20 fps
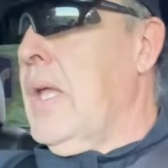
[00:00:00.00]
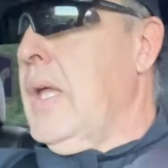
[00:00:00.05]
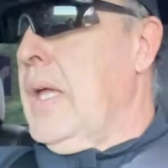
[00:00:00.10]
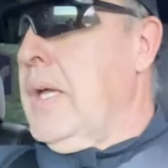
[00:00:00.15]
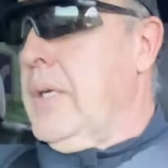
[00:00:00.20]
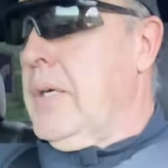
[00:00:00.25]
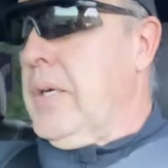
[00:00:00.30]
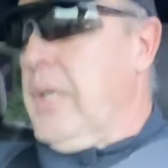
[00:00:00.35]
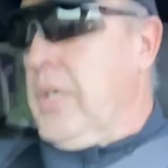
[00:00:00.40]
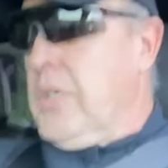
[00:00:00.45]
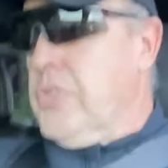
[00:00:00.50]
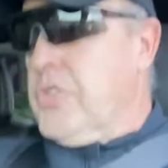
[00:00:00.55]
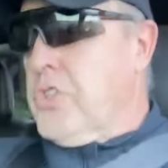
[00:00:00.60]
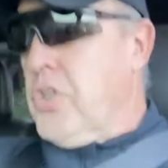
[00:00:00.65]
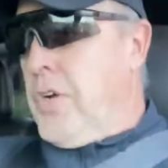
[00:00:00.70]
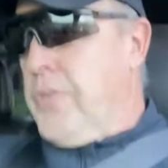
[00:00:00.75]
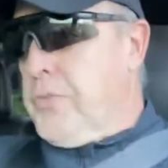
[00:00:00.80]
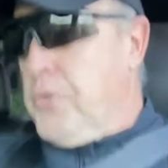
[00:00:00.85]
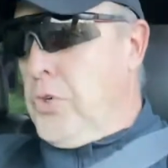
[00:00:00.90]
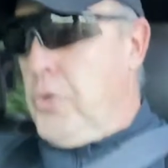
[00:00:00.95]
an
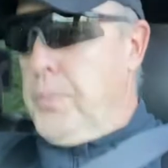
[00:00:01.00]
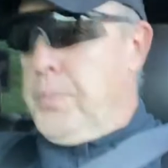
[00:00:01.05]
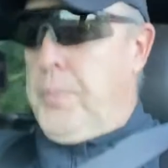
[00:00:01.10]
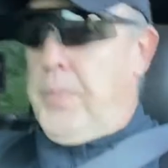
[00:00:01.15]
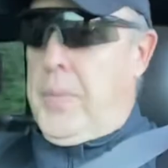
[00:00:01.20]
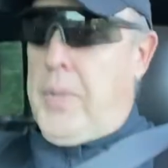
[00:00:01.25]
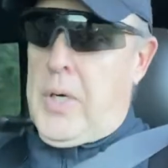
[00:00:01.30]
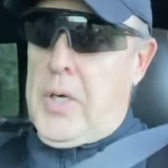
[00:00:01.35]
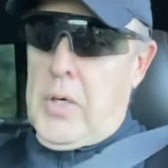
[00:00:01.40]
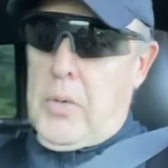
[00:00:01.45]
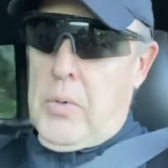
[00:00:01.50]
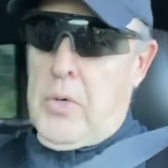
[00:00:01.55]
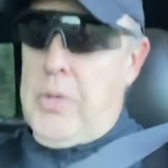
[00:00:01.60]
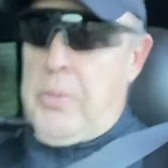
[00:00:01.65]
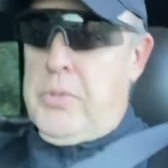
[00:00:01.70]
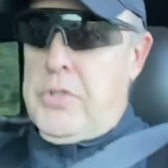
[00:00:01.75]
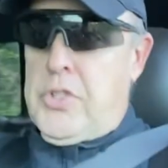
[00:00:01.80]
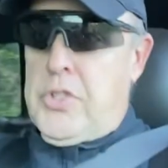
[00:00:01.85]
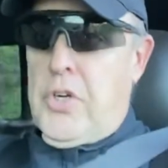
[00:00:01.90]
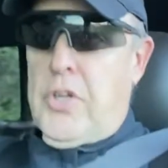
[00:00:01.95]
airsoft group uh, where
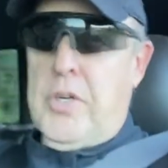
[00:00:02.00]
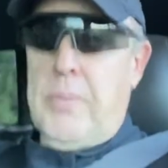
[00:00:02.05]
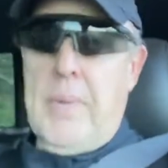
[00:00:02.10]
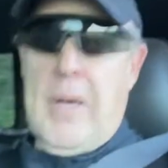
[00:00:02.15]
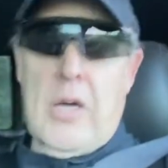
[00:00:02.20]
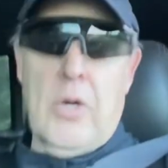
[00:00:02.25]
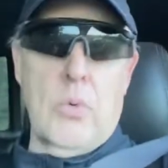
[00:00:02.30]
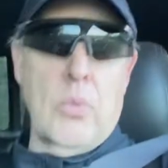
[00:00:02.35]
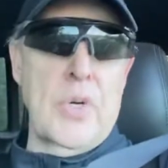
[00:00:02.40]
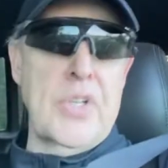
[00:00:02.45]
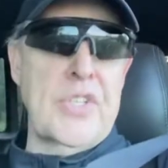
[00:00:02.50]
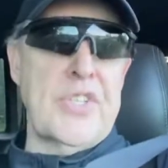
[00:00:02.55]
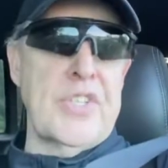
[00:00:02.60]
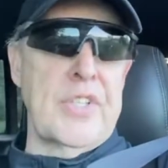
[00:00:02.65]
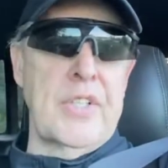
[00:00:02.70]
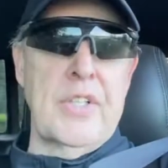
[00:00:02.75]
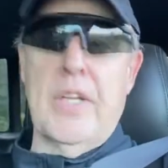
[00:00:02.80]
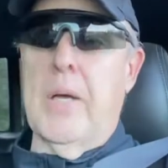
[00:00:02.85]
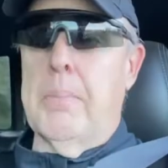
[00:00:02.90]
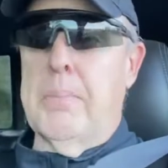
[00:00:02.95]
they were talking about a
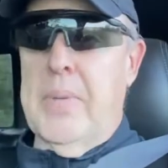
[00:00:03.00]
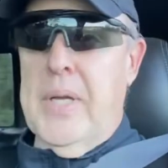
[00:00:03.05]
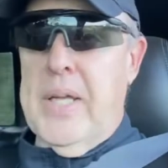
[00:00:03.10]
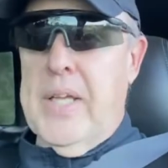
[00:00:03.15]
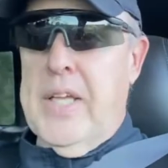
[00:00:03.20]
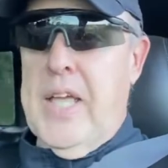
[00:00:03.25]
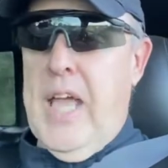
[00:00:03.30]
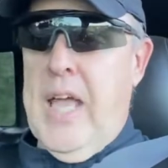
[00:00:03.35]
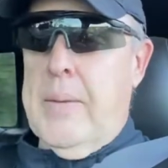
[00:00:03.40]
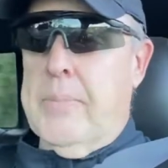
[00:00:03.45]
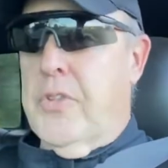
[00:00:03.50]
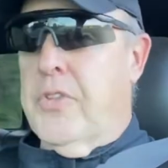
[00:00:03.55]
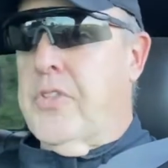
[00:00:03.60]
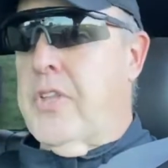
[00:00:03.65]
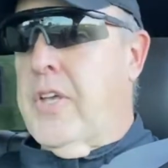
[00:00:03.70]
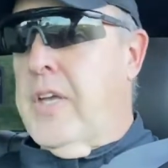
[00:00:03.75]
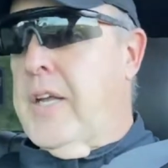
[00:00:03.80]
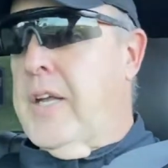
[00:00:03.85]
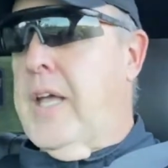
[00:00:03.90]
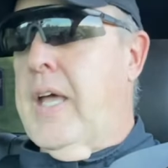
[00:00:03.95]
recently a big game that
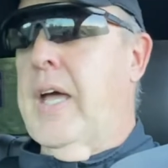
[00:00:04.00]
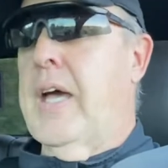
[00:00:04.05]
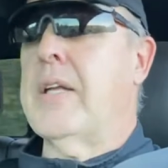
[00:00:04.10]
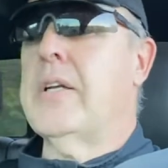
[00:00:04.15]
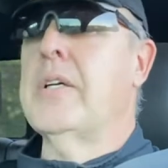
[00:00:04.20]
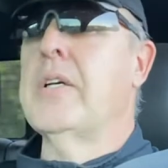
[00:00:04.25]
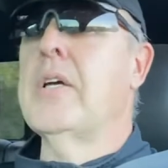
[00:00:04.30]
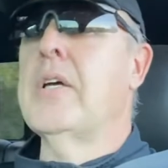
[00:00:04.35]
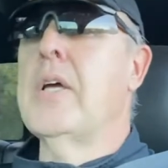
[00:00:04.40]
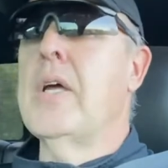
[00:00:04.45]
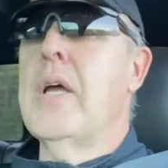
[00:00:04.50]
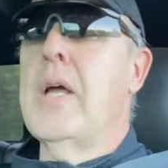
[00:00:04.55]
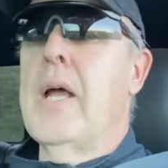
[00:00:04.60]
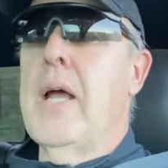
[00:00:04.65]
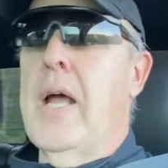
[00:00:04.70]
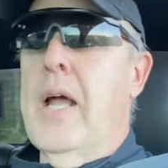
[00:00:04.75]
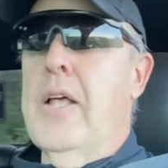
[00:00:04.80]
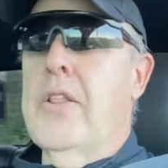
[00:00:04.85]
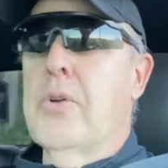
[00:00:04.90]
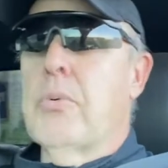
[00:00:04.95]
they had had.
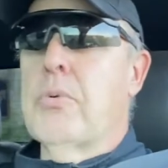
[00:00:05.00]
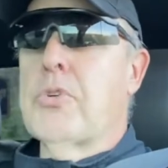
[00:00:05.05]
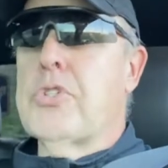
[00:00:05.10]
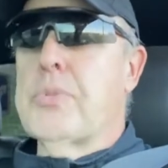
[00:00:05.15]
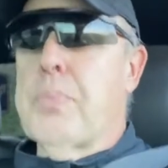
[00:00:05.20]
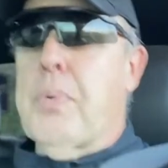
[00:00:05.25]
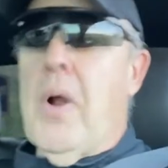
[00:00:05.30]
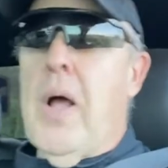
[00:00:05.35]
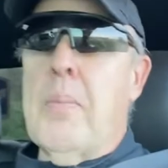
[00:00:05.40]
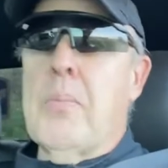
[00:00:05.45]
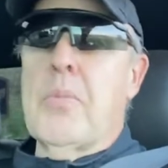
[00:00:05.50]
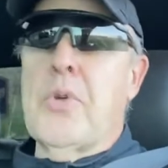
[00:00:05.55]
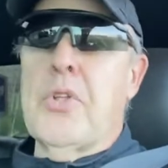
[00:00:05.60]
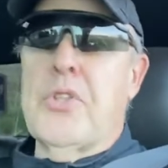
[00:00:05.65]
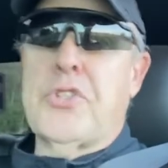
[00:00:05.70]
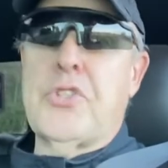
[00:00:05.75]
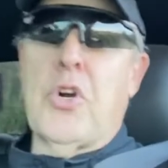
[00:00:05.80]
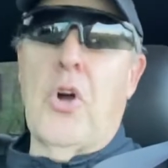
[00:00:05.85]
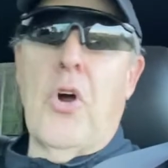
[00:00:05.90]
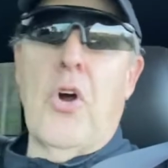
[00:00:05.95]
And there was a problem
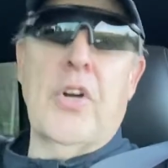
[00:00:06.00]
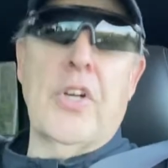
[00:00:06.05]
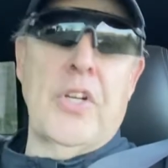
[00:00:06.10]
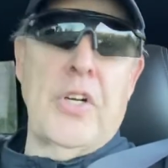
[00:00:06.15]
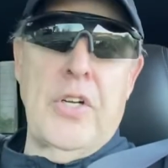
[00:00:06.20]
with target